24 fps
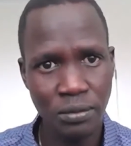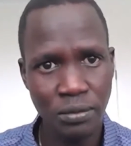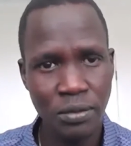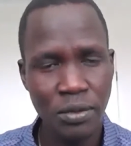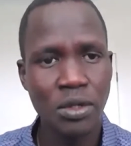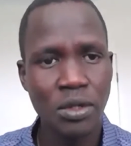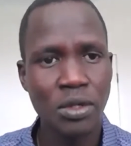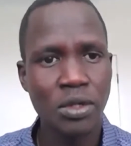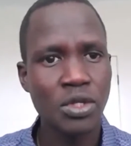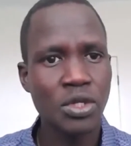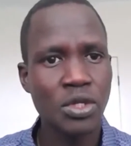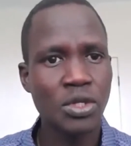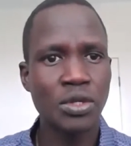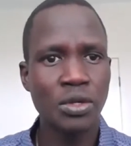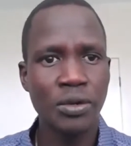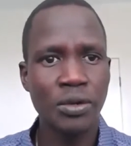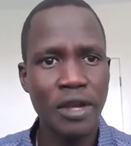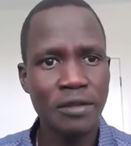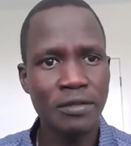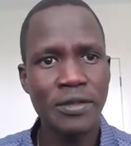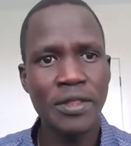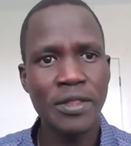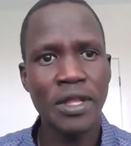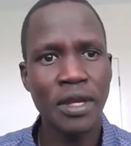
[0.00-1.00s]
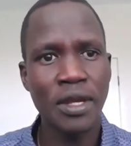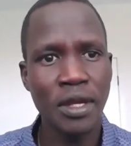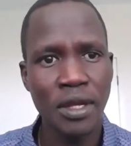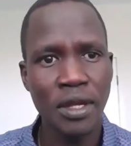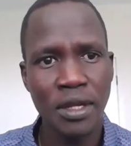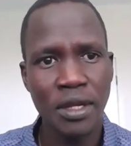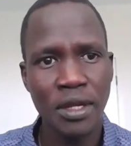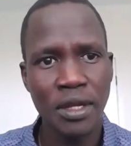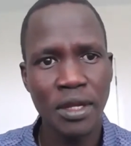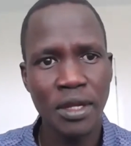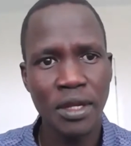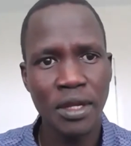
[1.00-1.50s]
do everything he
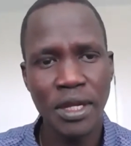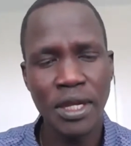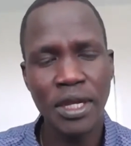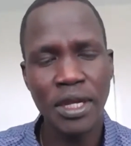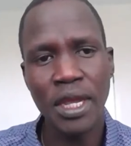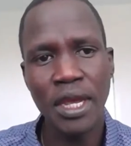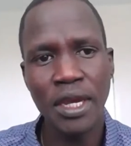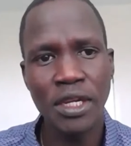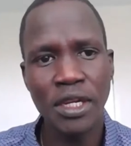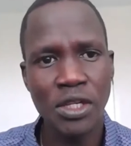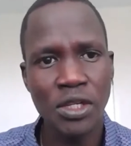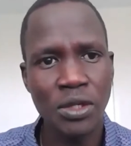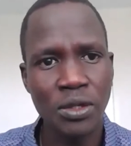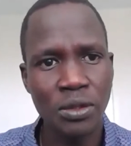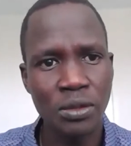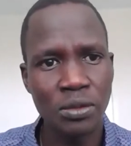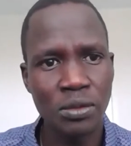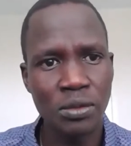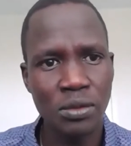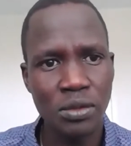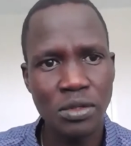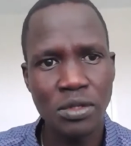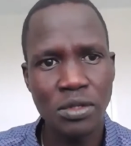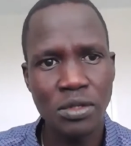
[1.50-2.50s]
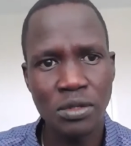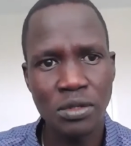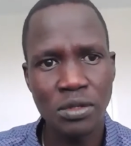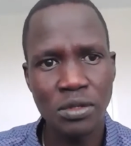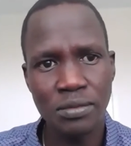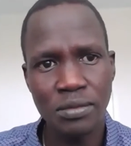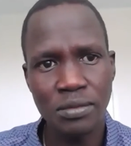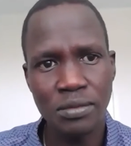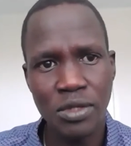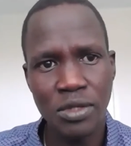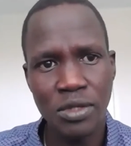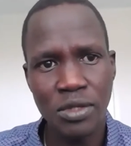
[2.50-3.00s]
can to
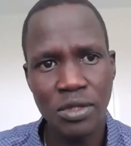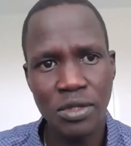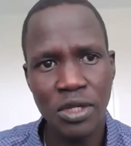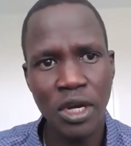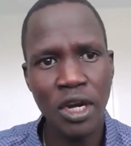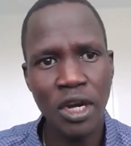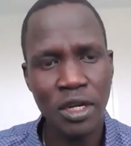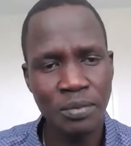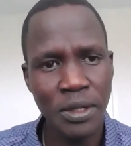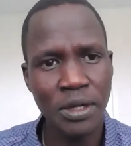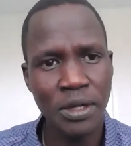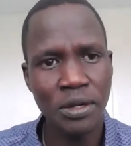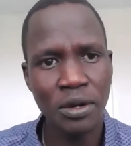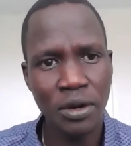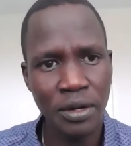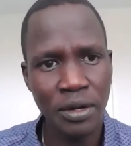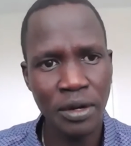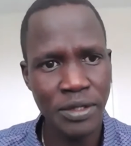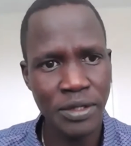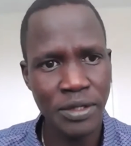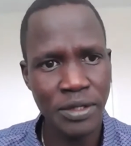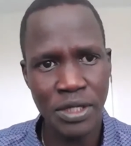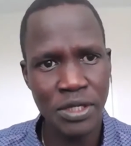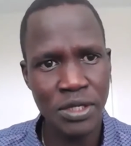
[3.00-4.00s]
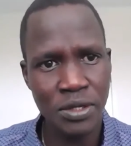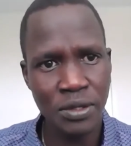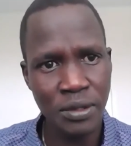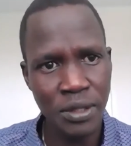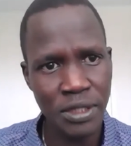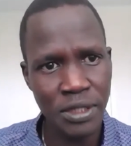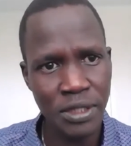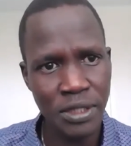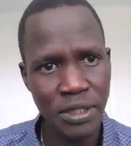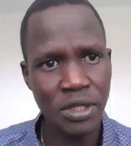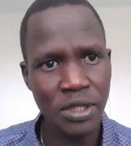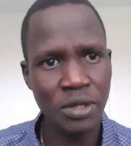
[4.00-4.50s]
document all of this story. It's a great
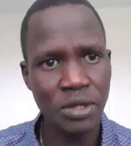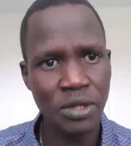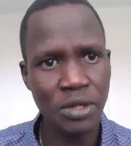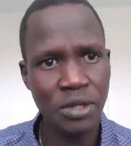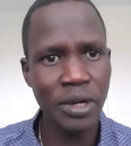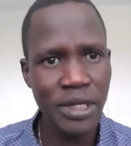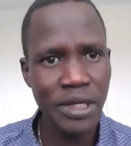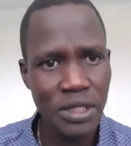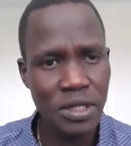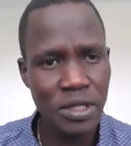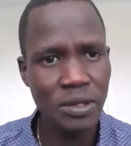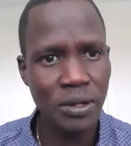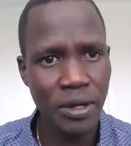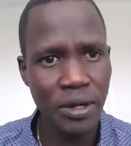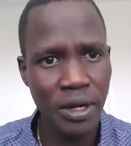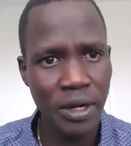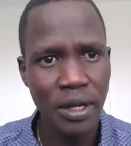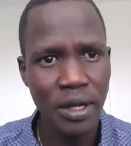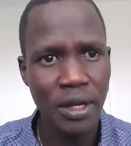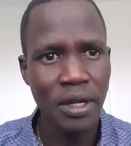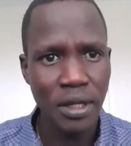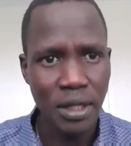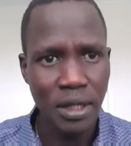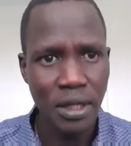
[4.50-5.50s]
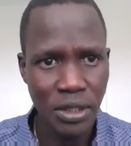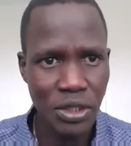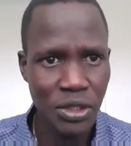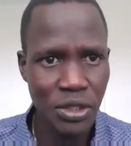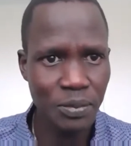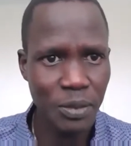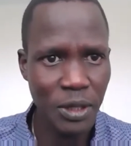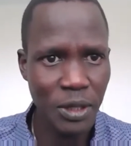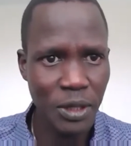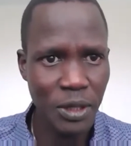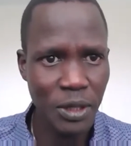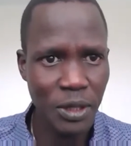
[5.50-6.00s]
story, and you should be
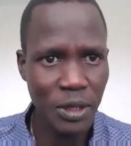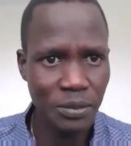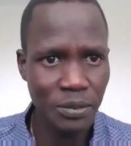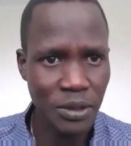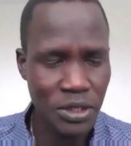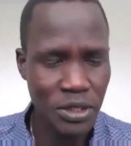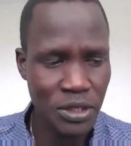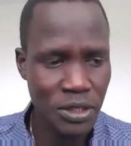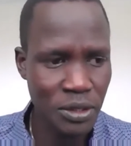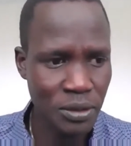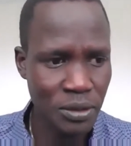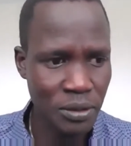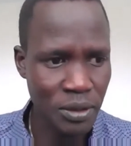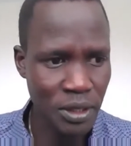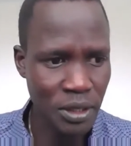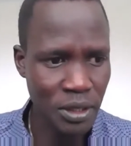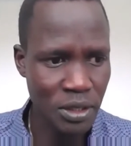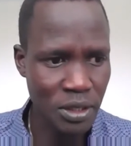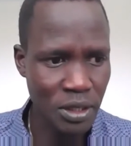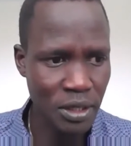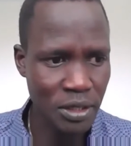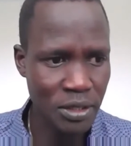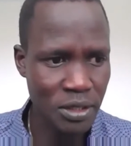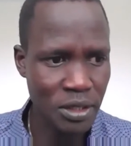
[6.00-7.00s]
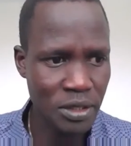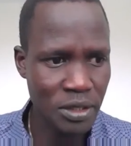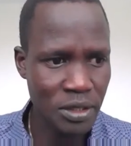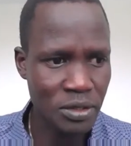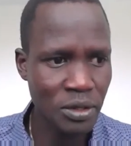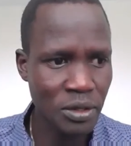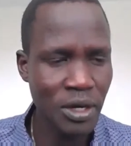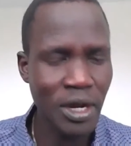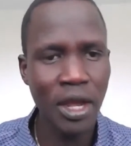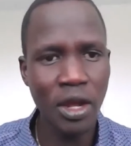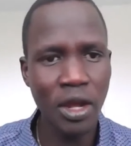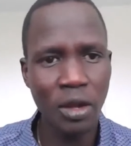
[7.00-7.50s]
able to. It's going to
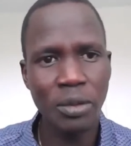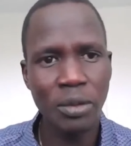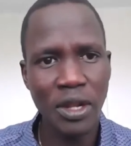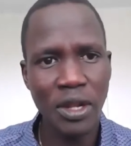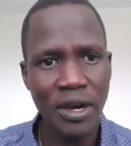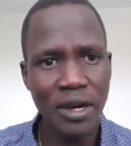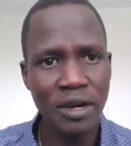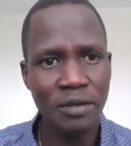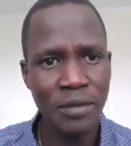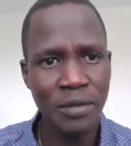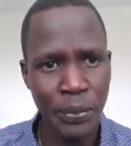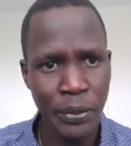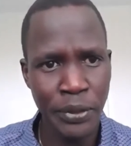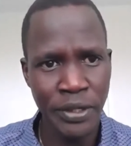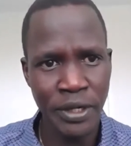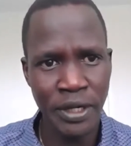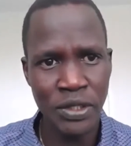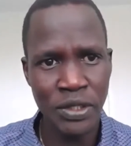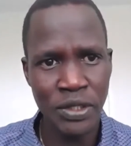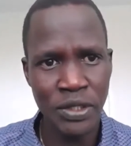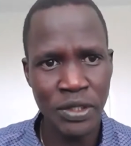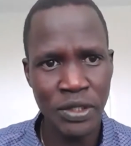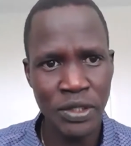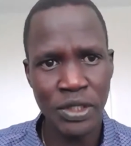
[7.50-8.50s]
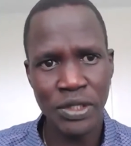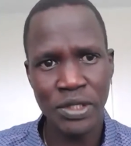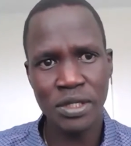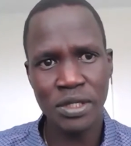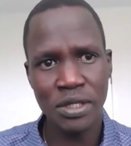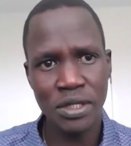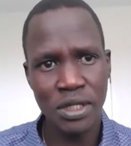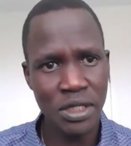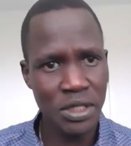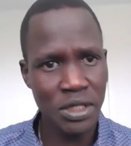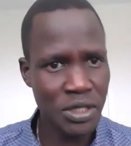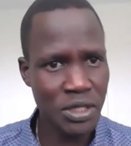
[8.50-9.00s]
help a lot of people, not just the
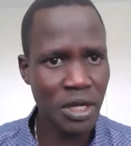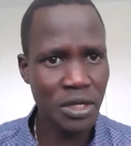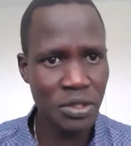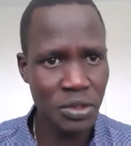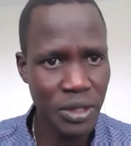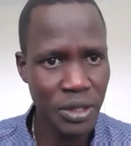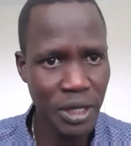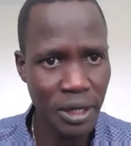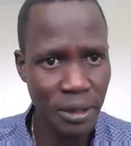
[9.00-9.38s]
South Sudan.